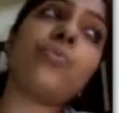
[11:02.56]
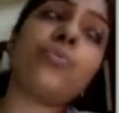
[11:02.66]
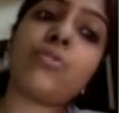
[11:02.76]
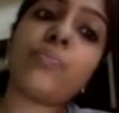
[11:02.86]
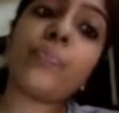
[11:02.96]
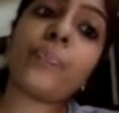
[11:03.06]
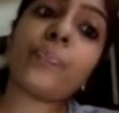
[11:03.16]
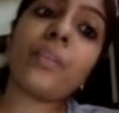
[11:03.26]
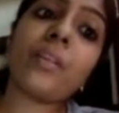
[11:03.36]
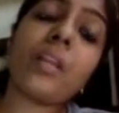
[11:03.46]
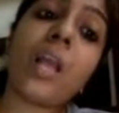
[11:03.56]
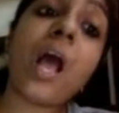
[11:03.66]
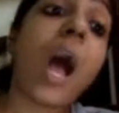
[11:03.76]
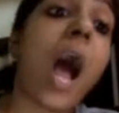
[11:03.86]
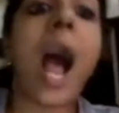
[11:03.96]
kangaroos,
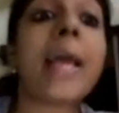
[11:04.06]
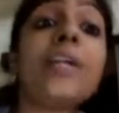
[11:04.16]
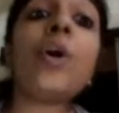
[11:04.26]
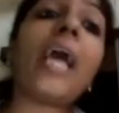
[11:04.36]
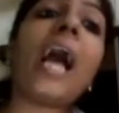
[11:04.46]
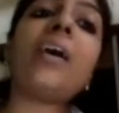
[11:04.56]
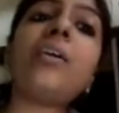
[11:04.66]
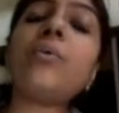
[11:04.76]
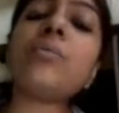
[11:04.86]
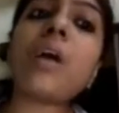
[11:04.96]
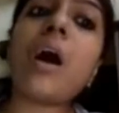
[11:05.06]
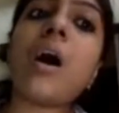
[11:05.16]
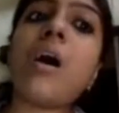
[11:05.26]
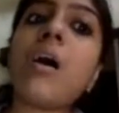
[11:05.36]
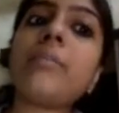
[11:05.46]
I know
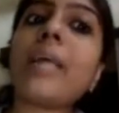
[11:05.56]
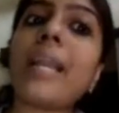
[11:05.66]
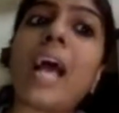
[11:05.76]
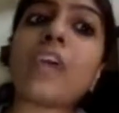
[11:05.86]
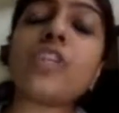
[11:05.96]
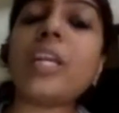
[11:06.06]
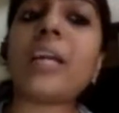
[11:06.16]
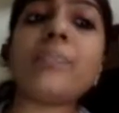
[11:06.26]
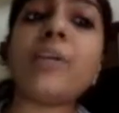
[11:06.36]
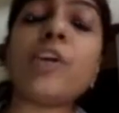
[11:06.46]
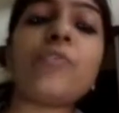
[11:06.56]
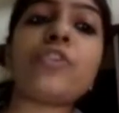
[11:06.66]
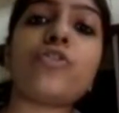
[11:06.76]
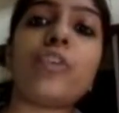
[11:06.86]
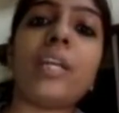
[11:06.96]
kangaroos are the national
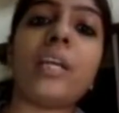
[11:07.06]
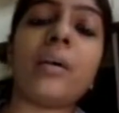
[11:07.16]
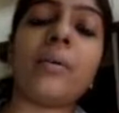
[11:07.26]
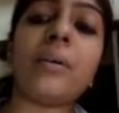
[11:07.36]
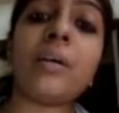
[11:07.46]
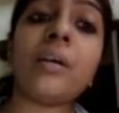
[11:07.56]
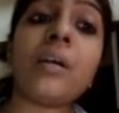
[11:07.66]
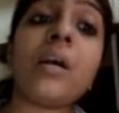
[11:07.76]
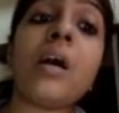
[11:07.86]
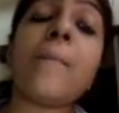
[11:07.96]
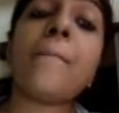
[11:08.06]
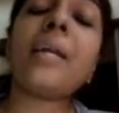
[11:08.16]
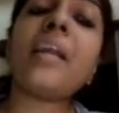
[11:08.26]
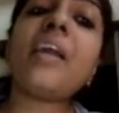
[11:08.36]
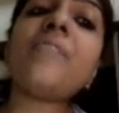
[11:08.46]
animal of Australia.
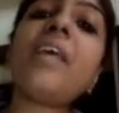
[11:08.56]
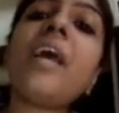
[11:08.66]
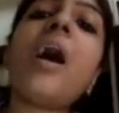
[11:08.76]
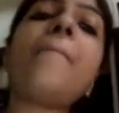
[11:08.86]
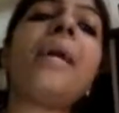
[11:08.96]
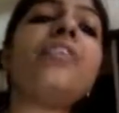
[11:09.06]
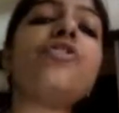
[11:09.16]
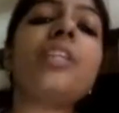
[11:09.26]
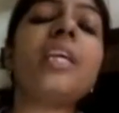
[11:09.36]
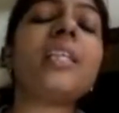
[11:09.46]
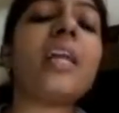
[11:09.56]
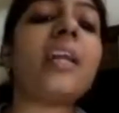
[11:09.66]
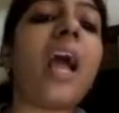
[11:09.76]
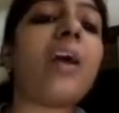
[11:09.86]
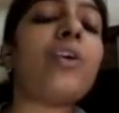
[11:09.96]
But if they are
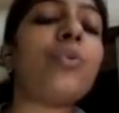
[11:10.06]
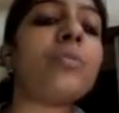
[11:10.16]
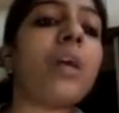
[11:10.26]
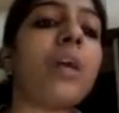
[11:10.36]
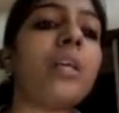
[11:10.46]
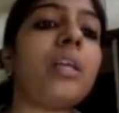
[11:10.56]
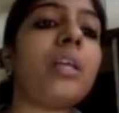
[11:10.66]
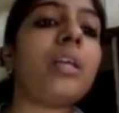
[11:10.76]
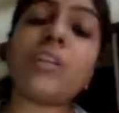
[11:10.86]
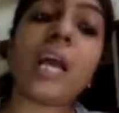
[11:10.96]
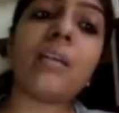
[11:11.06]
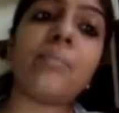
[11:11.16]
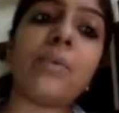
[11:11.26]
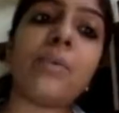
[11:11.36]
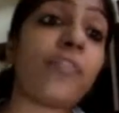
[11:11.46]
mentioning that kangaroos are the
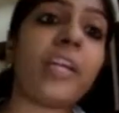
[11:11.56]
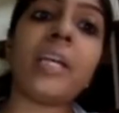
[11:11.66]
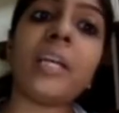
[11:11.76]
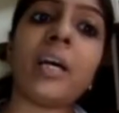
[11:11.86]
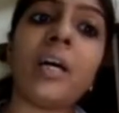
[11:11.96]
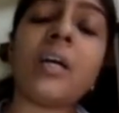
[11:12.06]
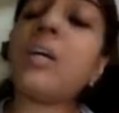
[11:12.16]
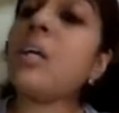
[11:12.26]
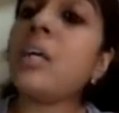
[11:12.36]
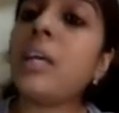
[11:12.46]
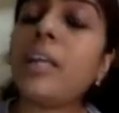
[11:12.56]
national animal of India,